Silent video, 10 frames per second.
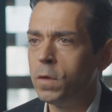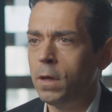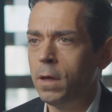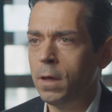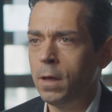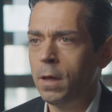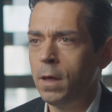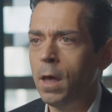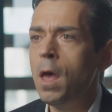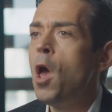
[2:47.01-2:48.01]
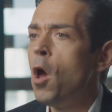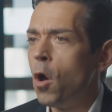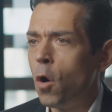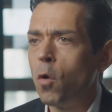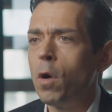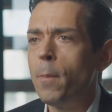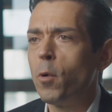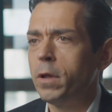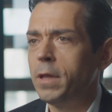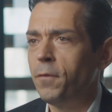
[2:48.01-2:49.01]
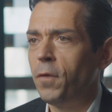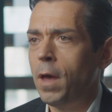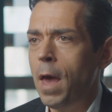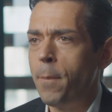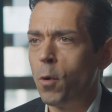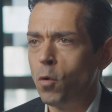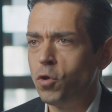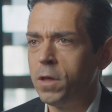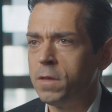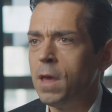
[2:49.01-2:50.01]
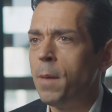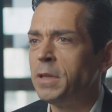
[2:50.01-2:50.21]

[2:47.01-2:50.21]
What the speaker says: collaborative approaches.